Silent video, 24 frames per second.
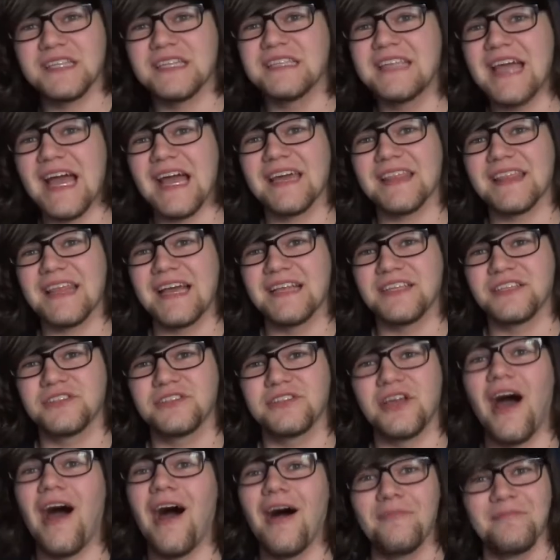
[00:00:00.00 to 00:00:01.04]
the deck
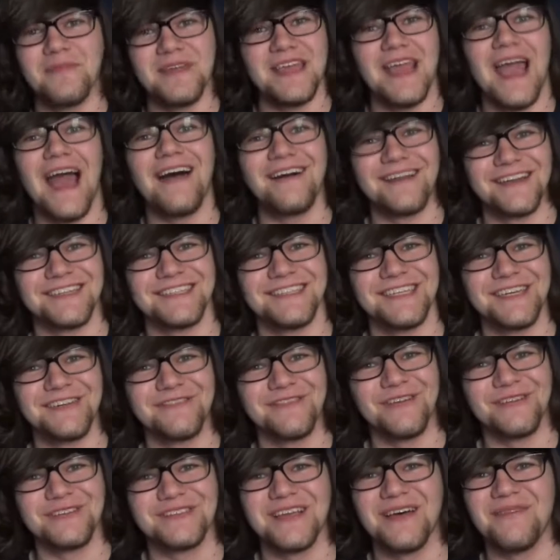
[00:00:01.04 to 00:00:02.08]
that taught me how to
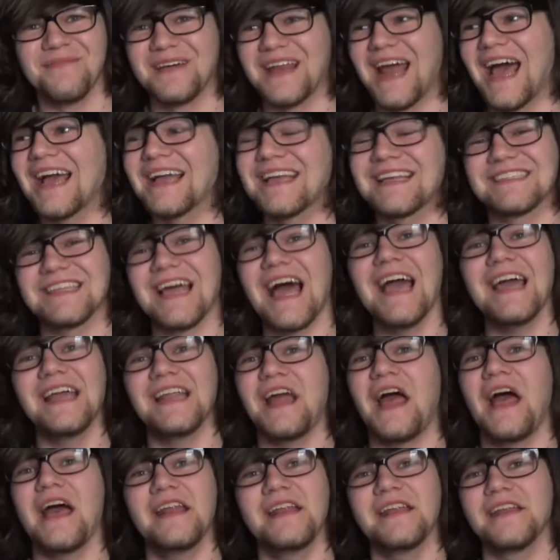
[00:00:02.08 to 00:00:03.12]
synchro summon. Because
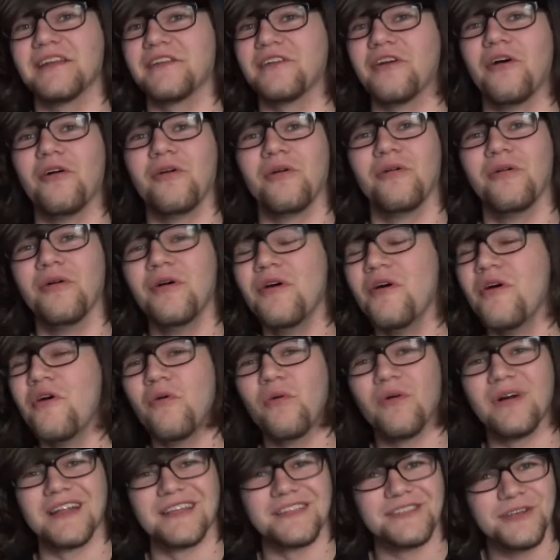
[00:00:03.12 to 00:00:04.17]
I didn't know
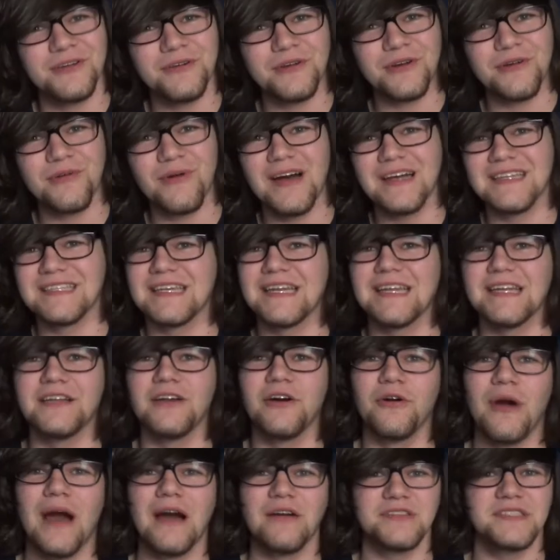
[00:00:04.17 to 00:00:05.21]
what a tuner was. I didn't
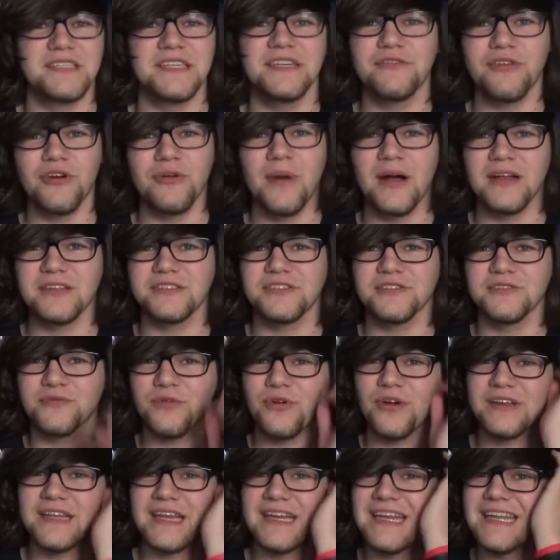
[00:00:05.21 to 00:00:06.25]
know how synchro monsters
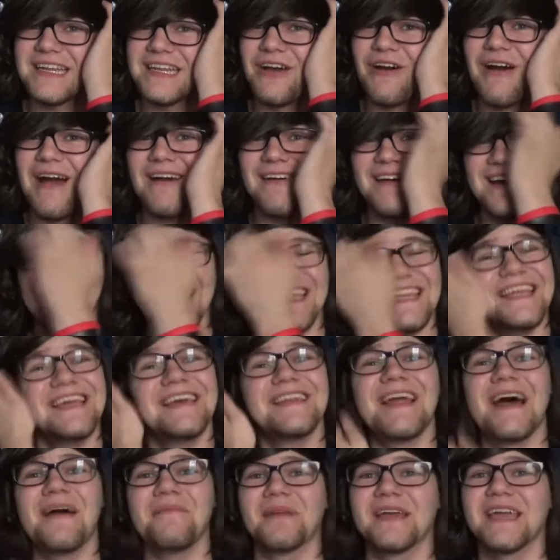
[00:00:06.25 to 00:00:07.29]
worked. I didn't know how any
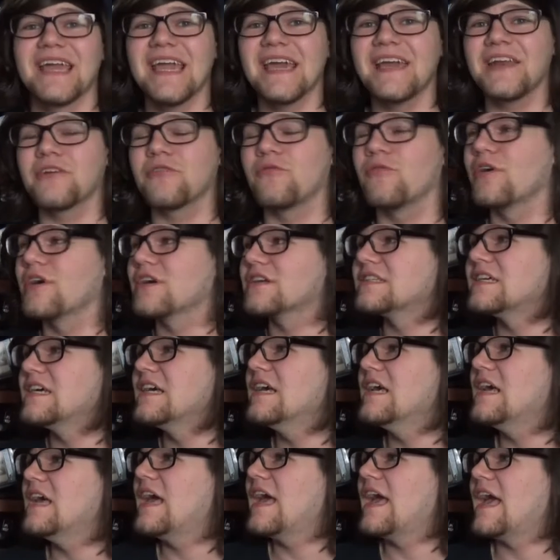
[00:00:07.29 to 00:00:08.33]
of that mechanic worked.
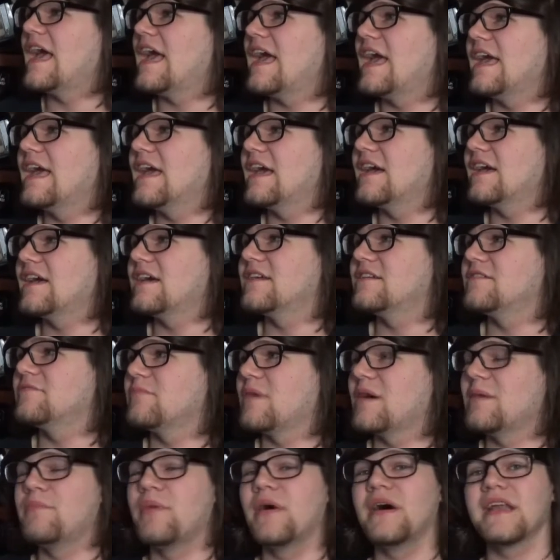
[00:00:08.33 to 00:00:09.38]
And
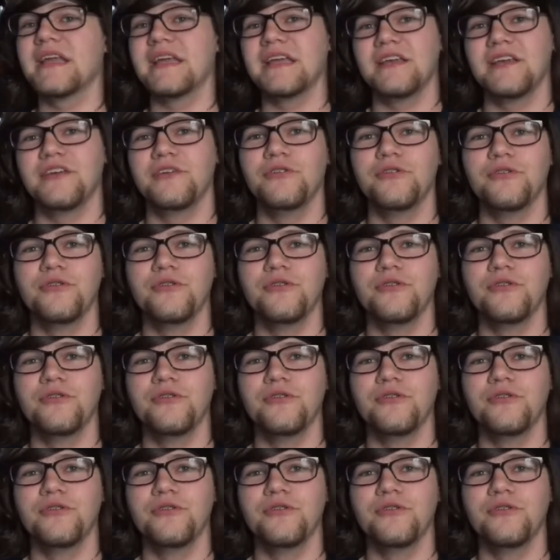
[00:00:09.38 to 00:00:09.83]
my buddy,